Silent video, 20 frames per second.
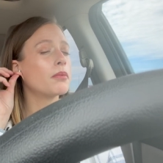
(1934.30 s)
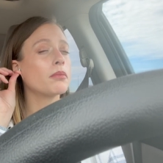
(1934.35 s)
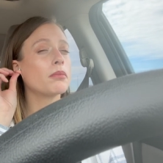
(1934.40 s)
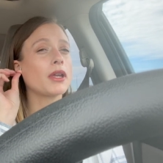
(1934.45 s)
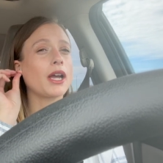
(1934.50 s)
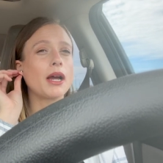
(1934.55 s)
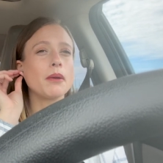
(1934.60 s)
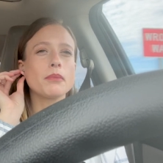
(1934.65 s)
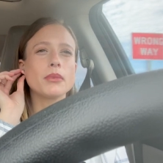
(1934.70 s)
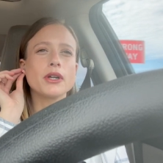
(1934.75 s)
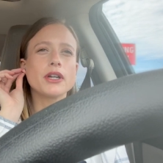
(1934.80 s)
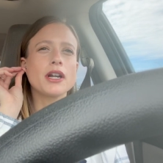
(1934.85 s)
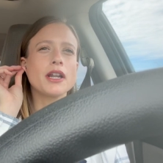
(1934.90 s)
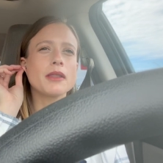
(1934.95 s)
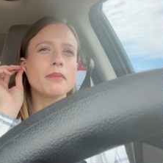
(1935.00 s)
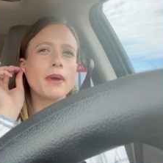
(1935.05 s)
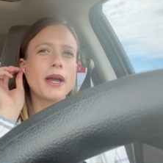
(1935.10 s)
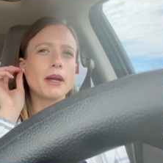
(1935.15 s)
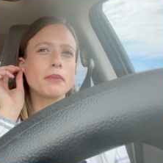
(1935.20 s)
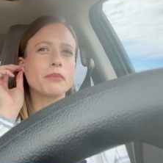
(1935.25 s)
got put
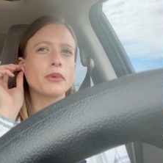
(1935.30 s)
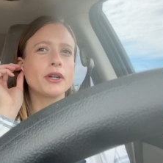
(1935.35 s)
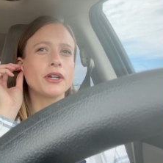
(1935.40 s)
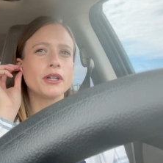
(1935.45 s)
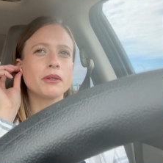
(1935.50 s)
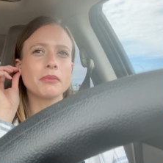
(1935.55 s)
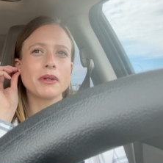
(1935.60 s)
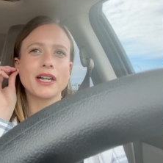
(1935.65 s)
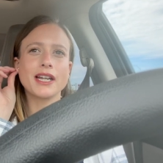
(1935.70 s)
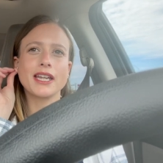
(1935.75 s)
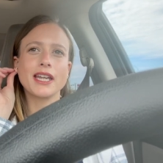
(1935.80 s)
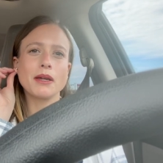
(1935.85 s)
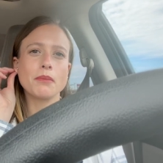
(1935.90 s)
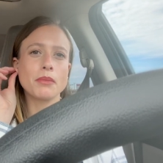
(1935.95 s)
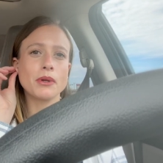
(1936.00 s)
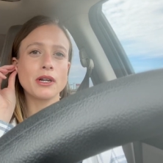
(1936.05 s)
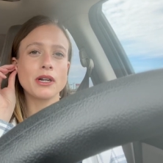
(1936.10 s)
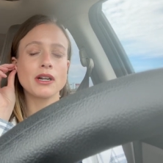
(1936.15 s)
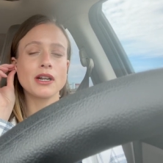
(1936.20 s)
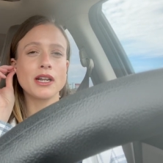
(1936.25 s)
on back burner, but I can't
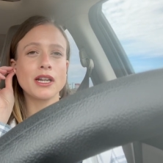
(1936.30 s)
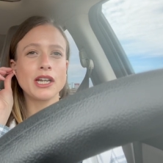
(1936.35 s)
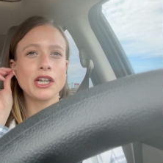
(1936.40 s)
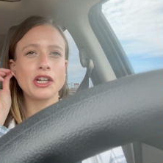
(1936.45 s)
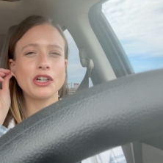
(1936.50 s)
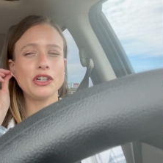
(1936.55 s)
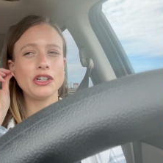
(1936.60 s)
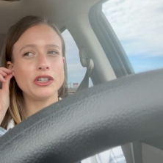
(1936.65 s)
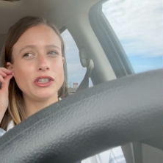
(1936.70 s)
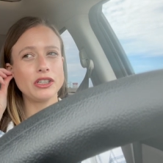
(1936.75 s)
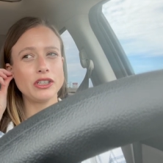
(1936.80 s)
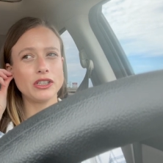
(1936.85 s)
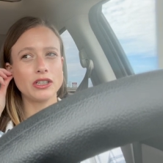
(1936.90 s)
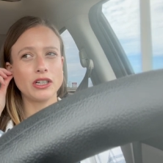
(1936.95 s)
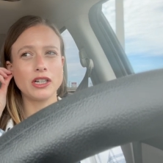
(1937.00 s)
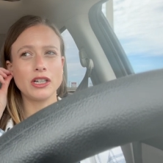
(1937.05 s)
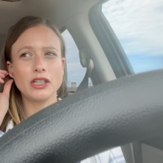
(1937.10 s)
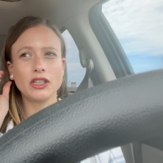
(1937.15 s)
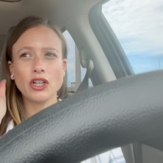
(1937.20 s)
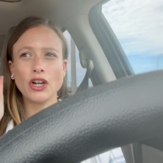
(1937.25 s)
put it on any early,
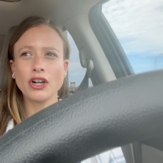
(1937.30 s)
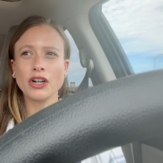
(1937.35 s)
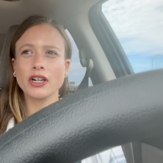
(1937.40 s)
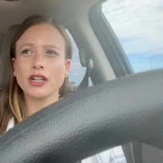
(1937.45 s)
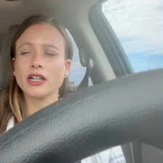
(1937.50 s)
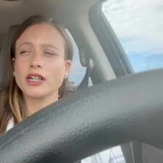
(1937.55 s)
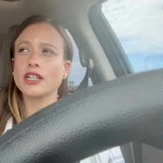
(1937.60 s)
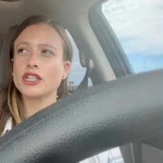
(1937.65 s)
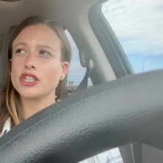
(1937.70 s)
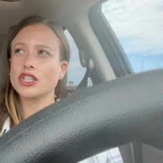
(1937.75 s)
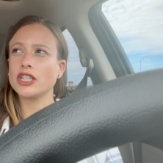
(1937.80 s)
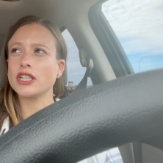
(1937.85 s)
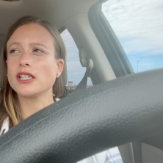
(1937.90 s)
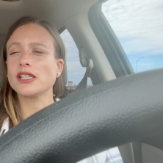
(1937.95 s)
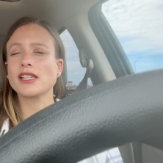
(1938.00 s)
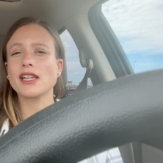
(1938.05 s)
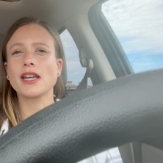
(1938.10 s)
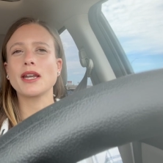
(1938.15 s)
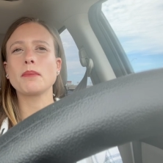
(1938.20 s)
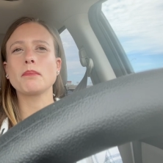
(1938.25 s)
uh, longer because she
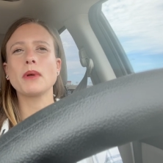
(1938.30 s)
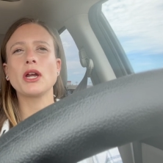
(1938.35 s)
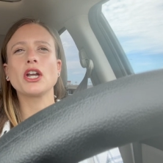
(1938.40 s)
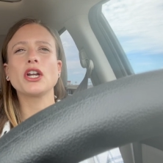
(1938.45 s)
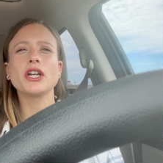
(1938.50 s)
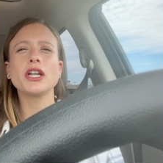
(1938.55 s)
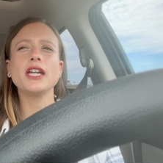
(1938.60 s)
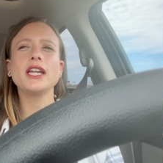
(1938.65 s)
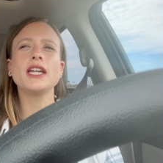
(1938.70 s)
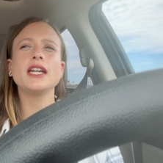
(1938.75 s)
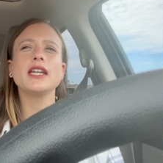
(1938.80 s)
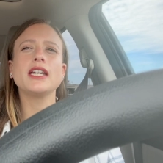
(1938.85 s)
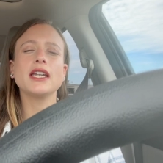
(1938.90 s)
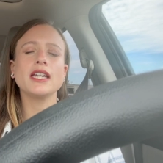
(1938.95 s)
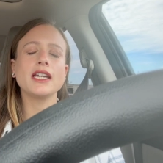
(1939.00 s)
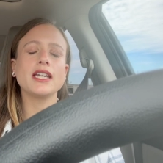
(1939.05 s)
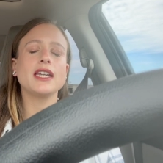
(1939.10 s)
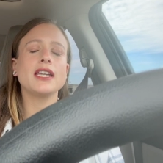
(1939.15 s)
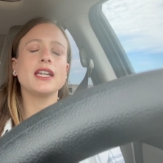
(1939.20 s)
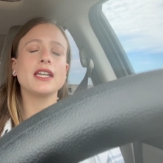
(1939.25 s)
is getting married
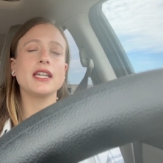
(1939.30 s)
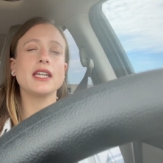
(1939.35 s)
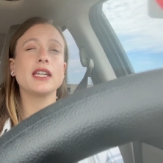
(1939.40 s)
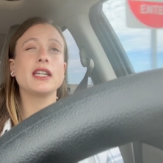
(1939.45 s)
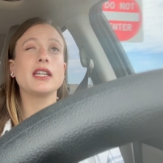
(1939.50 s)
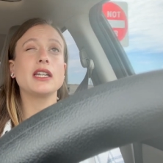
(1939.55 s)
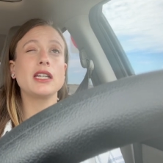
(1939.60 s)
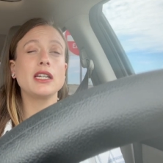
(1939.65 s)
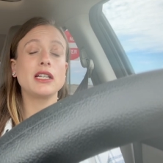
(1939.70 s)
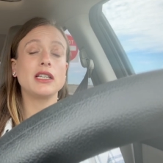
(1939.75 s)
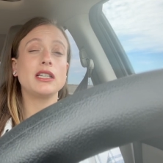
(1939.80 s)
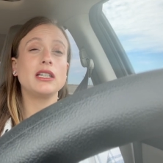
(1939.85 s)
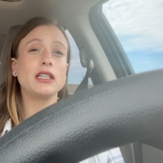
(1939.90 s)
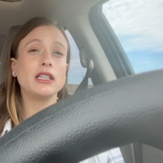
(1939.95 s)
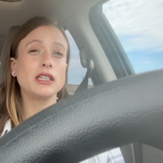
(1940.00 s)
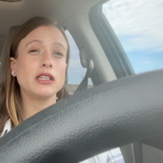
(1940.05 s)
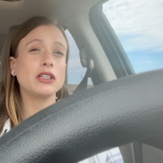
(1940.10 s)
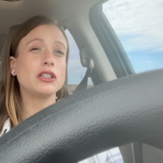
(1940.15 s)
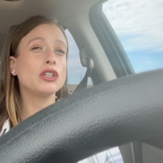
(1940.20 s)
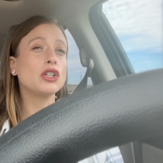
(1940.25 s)
in a
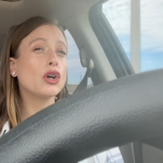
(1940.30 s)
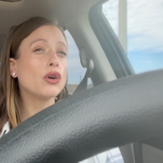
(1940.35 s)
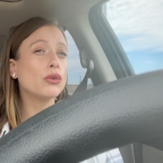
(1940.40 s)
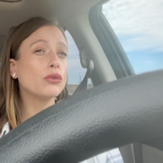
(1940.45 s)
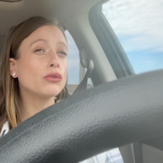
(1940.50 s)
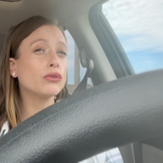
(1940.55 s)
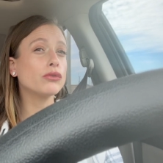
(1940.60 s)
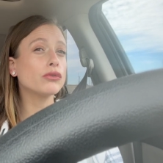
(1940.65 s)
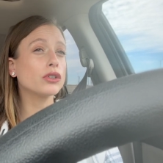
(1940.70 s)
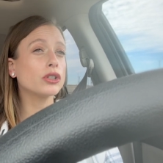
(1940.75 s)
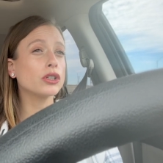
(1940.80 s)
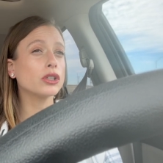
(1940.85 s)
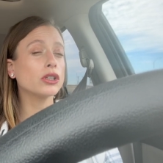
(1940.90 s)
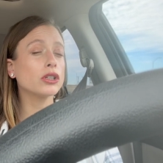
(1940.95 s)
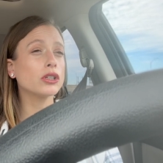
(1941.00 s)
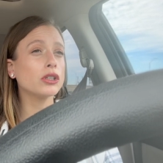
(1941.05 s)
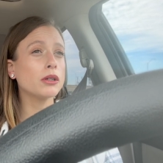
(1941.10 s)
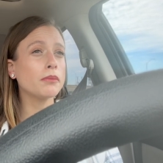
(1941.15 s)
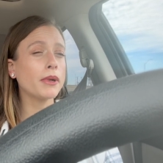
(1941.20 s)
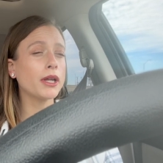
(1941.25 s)
little
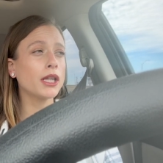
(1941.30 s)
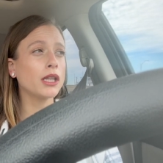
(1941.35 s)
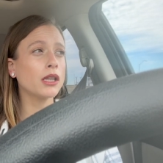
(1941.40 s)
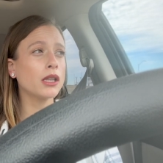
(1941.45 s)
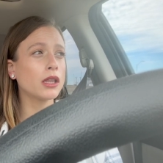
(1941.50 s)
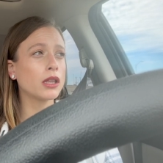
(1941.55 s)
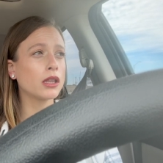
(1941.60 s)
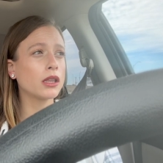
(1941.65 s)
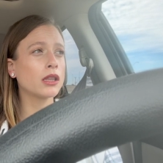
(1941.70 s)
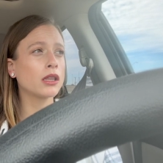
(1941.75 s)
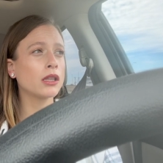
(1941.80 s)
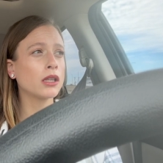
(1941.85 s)
over a month